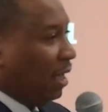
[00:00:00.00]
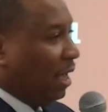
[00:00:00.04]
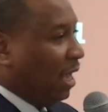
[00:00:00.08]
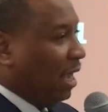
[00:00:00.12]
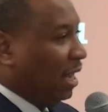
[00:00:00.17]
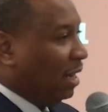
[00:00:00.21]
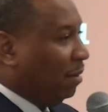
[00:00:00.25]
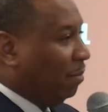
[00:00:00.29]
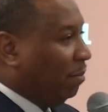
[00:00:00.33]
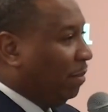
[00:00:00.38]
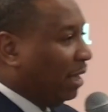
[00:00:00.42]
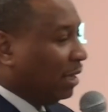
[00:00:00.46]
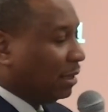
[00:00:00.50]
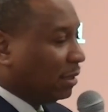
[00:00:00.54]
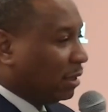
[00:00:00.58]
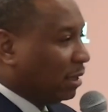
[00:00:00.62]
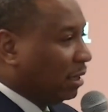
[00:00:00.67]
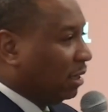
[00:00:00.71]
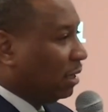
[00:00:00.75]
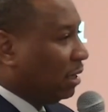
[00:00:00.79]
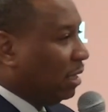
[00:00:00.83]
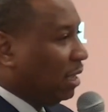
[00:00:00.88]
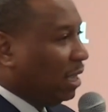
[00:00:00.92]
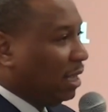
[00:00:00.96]
And the
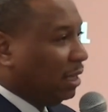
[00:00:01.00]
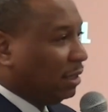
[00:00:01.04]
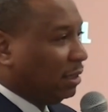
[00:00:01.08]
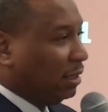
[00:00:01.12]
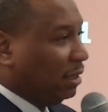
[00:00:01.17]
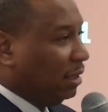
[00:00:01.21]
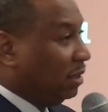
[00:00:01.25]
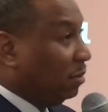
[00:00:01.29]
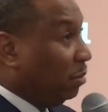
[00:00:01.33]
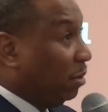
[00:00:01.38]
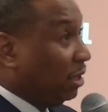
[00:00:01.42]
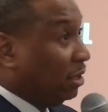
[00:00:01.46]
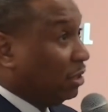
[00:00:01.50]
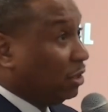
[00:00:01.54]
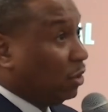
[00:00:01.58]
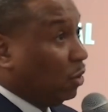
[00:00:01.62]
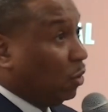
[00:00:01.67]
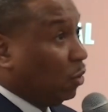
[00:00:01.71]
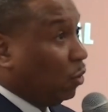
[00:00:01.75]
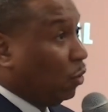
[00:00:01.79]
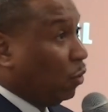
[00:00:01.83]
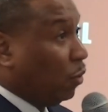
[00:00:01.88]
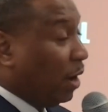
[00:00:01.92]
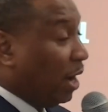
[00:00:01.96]
Mexican consulate has been
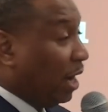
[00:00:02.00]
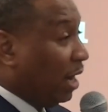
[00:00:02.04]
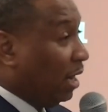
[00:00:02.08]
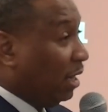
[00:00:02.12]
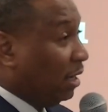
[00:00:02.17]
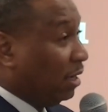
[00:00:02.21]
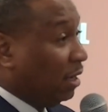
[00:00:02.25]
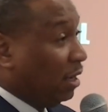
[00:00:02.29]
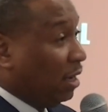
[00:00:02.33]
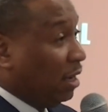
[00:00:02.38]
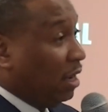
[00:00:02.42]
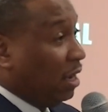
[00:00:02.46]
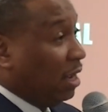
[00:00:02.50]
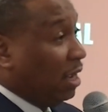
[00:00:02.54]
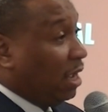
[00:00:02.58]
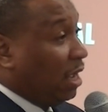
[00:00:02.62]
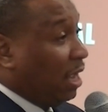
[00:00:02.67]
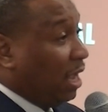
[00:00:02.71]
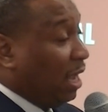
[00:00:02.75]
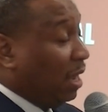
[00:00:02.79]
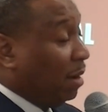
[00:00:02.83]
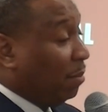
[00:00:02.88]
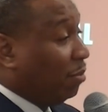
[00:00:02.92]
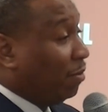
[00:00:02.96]
so great
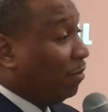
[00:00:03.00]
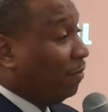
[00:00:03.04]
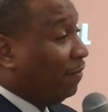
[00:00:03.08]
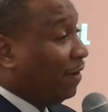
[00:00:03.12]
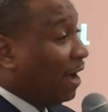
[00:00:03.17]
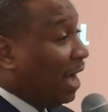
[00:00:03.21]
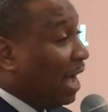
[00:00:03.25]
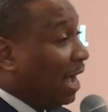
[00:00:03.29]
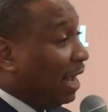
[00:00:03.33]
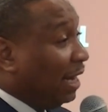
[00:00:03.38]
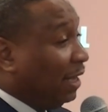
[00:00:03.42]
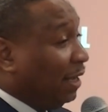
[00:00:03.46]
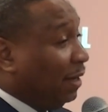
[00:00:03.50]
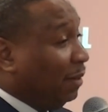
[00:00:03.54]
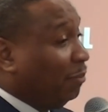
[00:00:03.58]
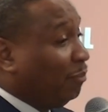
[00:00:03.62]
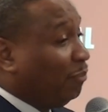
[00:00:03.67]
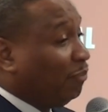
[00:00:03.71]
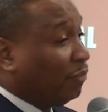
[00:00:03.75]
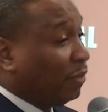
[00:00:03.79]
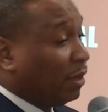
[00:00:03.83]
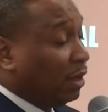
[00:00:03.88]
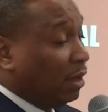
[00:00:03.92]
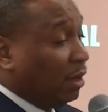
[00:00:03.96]
in providing
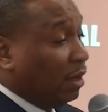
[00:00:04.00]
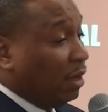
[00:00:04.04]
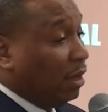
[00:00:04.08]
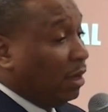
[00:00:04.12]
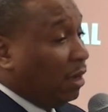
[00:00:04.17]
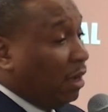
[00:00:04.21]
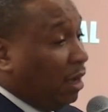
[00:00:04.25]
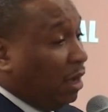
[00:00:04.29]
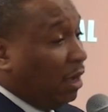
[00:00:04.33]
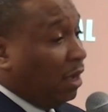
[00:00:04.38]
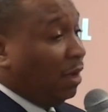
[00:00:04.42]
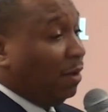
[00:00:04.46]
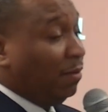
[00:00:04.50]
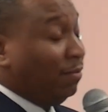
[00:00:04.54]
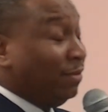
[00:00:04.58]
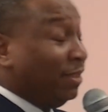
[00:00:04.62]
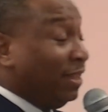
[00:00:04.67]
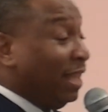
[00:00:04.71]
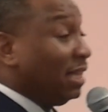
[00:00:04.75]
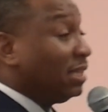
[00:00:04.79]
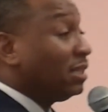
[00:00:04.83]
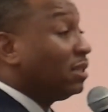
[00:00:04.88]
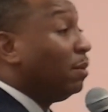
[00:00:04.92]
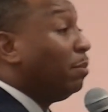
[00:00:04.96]
uh,
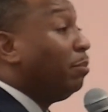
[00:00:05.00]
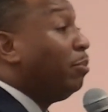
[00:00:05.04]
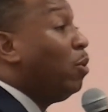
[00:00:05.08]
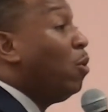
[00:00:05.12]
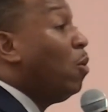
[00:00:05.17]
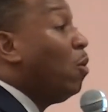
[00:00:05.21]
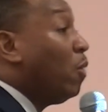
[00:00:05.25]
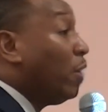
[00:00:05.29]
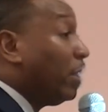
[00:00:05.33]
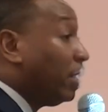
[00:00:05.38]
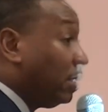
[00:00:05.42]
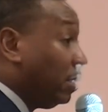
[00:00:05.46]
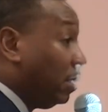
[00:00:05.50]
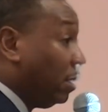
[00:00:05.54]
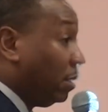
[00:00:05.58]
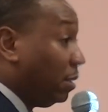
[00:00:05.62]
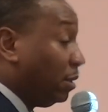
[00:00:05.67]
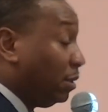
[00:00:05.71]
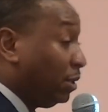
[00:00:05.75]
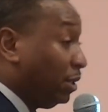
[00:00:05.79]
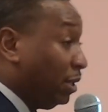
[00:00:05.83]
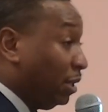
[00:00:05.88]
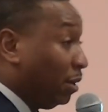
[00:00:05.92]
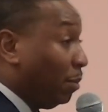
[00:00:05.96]
their support
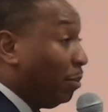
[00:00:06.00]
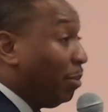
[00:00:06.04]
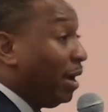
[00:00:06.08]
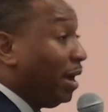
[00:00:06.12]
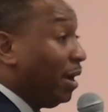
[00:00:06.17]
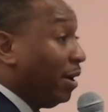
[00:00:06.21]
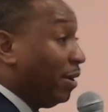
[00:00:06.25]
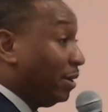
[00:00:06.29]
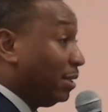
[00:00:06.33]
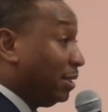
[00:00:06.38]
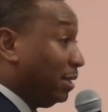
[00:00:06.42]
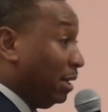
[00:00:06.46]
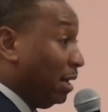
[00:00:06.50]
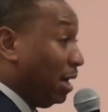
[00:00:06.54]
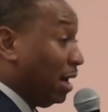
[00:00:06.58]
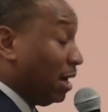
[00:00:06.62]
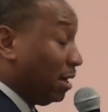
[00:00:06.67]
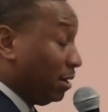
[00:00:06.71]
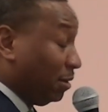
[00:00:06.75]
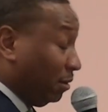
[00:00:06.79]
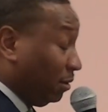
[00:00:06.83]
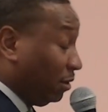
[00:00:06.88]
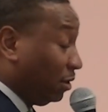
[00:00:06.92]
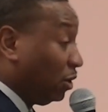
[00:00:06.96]
to the parents in our
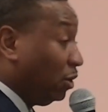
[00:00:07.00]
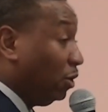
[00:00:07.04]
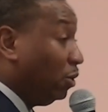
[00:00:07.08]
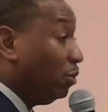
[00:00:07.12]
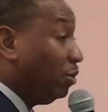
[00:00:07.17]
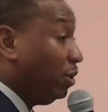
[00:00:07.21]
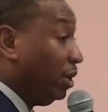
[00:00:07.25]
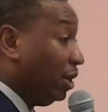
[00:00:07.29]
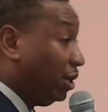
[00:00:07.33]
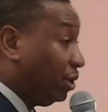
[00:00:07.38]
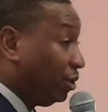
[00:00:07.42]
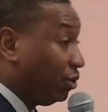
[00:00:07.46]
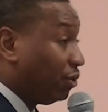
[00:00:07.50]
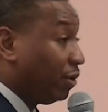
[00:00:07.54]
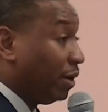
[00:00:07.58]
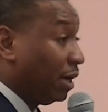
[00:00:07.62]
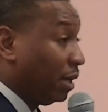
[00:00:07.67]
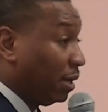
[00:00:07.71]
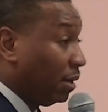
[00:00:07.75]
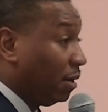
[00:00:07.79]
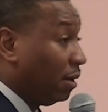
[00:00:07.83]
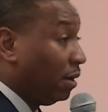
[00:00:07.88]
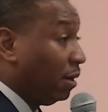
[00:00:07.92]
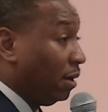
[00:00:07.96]
school district.
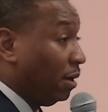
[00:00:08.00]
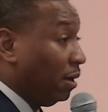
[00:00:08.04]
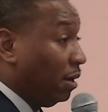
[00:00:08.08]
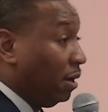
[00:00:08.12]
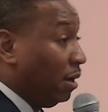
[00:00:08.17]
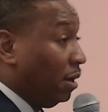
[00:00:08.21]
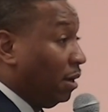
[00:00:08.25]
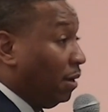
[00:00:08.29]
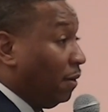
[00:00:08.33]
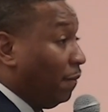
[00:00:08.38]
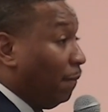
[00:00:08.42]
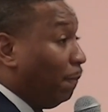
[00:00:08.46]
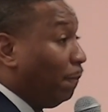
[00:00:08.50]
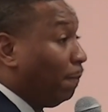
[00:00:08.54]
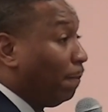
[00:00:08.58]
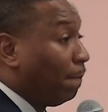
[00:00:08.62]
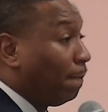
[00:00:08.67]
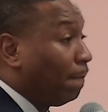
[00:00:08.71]
Any